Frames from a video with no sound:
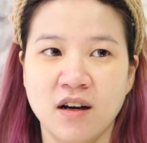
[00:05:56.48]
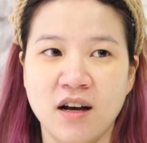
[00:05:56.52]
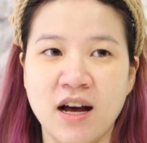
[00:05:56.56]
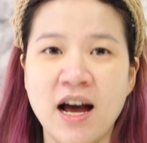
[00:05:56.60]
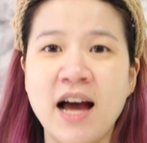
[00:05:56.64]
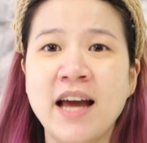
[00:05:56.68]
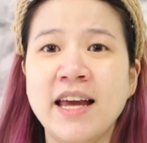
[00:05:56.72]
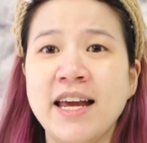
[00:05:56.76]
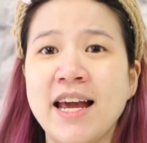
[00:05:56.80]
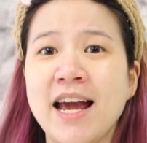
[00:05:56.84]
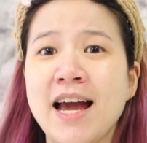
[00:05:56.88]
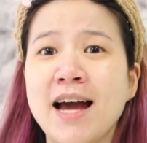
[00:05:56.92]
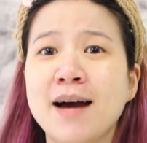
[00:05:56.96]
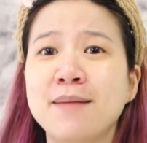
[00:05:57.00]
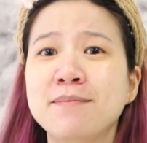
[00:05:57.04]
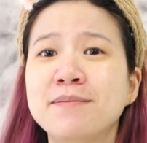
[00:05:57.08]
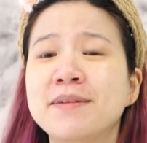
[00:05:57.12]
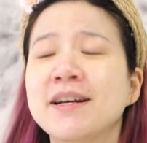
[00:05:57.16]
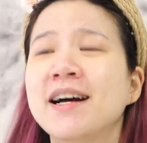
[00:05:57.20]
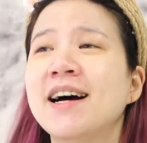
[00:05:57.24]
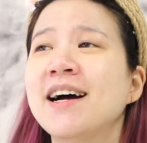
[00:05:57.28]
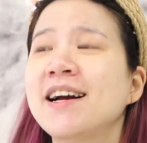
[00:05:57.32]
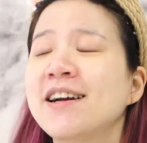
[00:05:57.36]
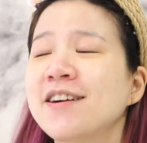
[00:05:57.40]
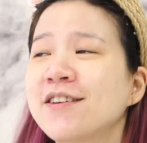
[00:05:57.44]
I am
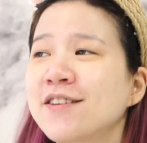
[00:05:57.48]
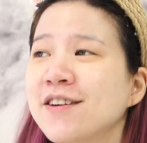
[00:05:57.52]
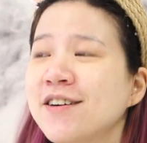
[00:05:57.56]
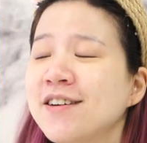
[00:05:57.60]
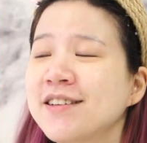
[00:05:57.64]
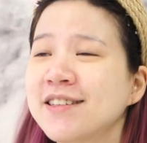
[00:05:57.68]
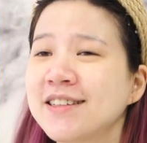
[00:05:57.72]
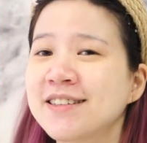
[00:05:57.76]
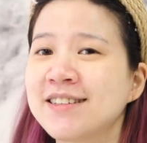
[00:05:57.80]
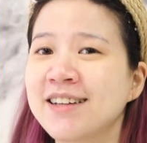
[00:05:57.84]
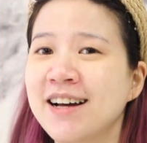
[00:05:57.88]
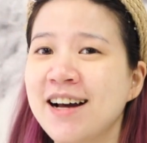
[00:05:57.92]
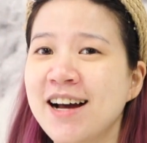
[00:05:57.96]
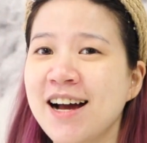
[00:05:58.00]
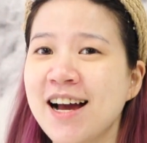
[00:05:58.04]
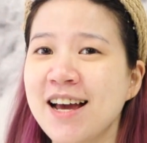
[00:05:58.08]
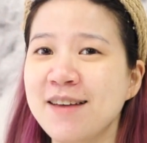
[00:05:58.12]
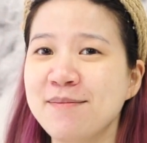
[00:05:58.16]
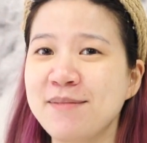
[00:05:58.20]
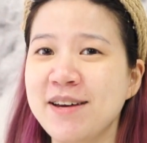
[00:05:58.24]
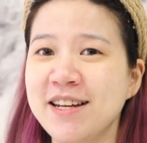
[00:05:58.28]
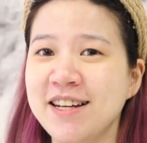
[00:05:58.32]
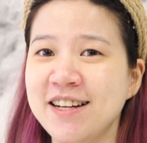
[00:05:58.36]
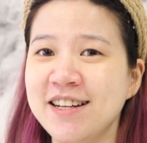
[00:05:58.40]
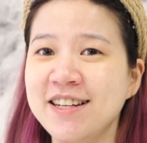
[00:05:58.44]
tired all the
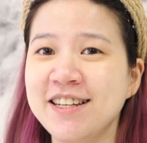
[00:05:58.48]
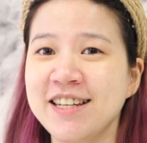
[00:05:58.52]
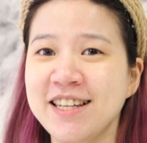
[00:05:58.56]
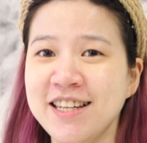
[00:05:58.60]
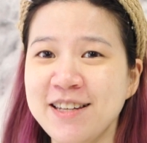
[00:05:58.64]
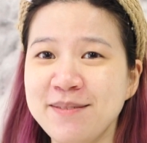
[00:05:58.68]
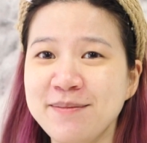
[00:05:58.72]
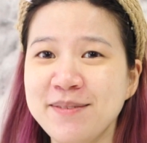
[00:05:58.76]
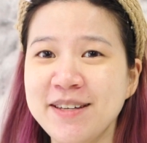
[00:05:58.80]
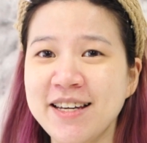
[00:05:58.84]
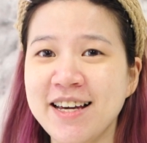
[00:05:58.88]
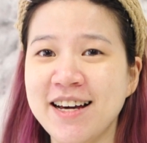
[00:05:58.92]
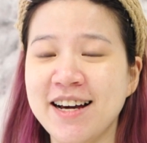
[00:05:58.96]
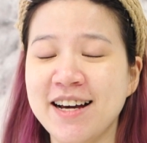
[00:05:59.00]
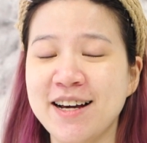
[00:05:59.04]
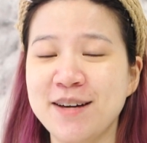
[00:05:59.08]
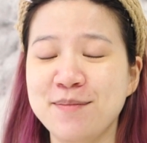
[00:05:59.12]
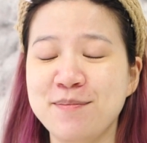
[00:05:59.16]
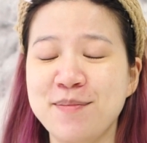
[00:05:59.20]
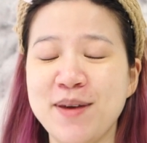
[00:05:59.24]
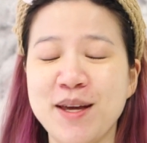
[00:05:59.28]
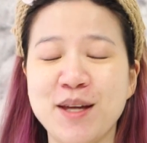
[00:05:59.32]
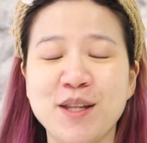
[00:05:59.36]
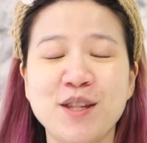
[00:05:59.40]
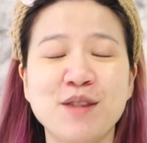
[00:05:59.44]
time, and
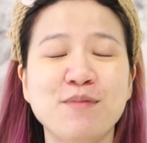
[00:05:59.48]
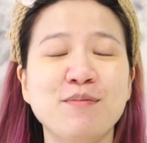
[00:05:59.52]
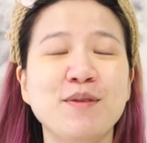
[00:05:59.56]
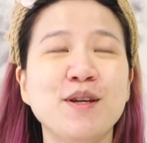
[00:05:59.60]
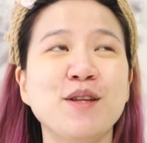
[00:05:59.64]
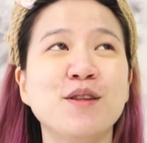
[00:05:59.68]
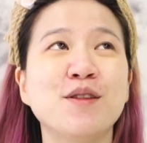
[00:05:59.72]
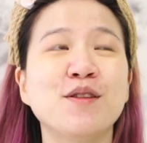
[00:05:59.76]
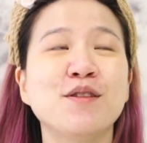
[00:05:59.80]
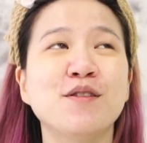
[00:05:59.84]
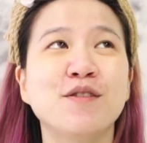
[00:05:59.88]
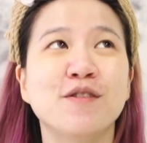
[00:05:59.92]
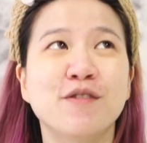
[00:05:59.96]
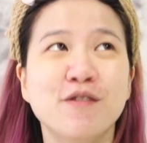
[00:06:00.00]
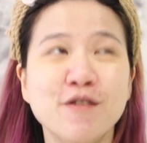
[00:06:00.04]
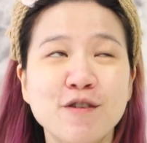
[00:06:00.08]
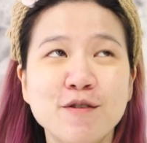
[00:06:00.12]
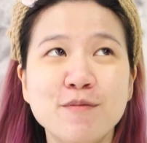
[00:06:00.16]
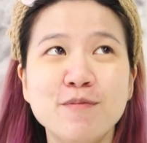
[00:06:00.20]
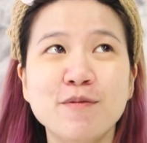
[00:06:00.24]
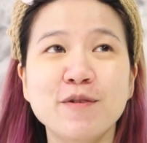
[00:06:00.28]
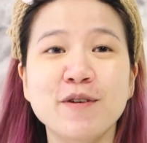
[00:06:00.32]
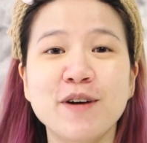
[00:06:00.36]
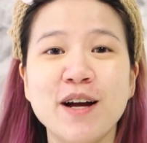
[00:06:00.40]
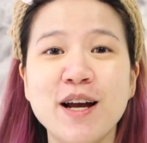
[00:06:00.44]
anemia makes me
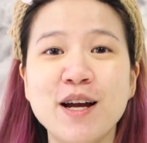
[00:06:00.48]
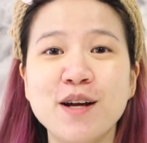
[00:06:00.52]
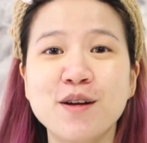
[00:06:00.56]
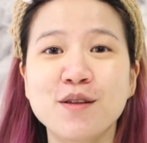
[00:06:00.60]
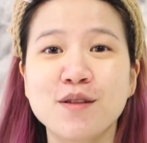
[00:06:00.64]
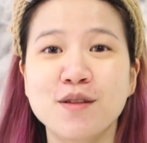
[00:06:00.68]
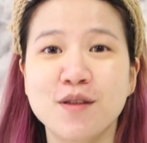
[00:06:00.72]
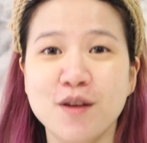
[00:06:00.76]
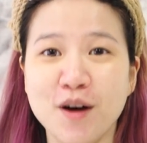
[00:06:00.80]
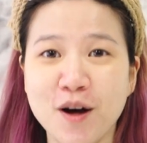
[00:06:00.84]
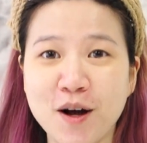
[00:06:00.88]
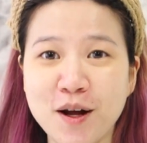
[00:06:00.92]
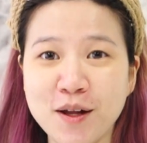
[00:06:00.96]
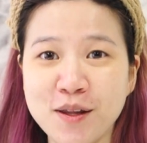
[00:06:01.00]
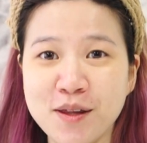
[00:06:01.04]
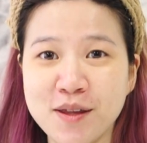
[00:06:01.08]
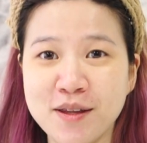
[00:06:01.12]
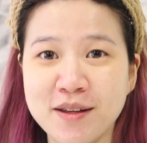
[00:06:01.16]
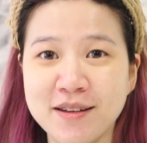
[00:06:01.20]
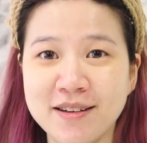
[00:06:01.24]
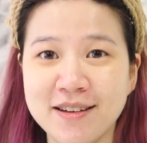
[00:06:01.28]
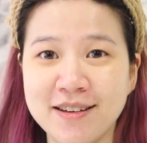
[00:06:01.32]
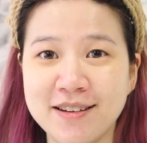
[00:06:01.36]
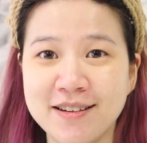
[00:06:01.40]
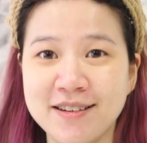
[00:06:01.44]
super
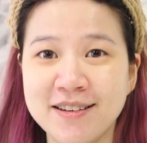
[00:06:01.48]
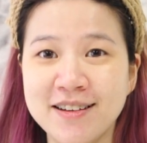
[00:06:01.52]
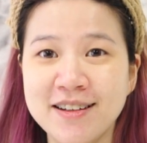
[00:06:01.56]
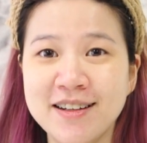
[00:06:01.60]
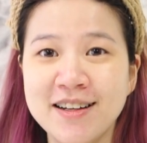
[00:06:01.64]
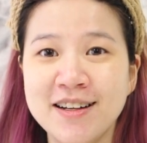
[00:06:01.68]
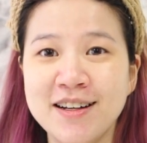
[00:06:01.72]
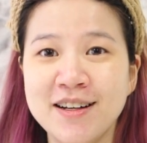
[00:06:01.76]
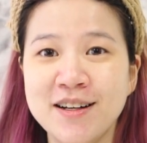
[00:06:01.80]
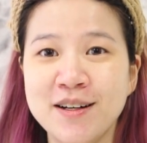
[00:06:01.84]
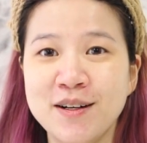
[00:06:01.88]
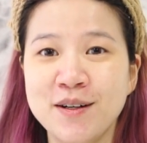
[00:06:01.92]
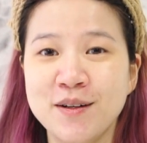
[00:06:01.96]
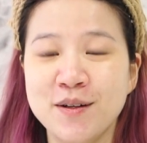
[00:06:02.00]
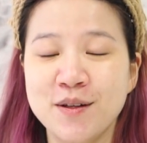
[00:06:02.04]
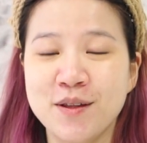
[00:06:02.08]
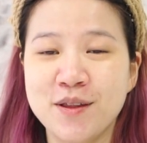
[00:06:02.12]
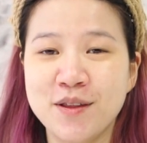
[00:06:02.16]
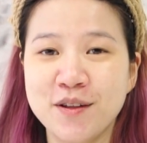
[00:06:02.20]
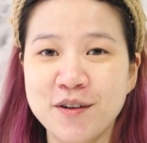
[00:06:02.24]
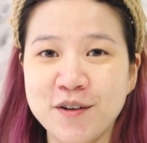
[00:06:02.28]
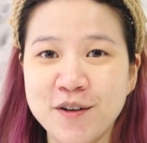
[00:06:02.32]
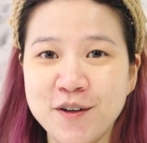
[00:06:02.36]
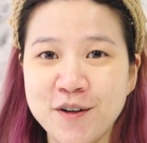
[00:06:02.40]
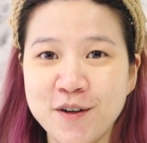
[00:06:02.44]
exhausted.
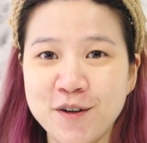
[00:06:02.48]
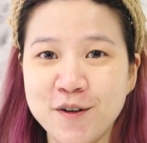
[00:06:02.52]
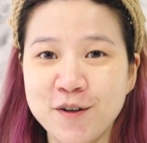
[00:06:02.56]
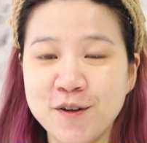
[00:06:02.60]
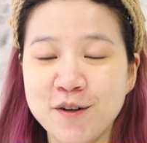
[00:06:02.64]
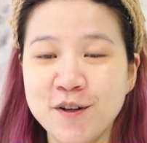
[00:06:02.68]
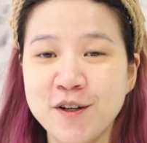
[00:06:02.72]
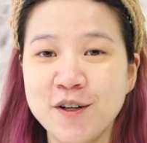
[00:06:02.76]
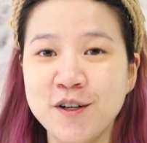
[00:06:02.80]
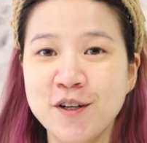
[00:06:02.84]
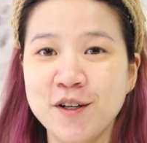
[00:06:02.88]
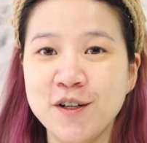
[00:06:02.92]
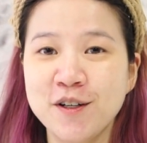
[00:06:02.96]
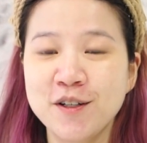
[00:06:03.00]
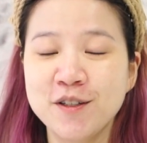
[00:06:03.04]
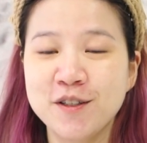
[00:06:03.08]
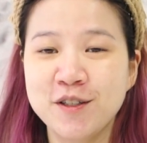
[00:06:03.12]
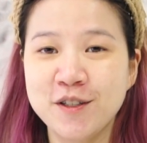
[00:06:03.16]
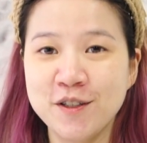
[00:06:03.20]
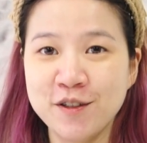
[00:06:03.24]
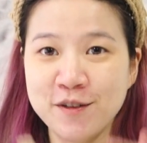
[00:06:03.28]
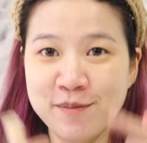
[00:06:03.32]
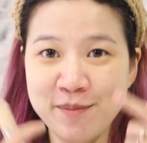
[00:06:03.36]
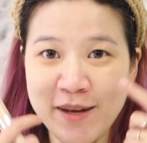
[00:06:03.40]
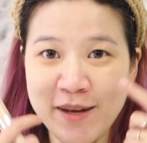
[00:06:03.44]
So to